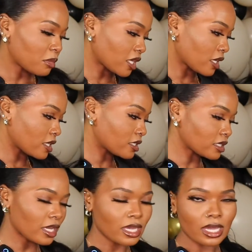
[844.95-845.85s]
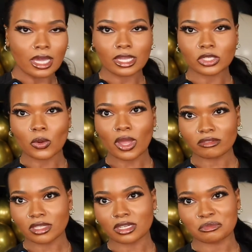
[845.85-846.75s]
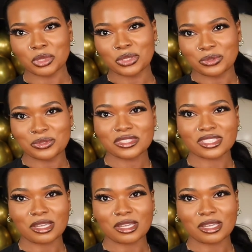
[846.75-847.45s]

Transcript: because I don't have a lot of balloons.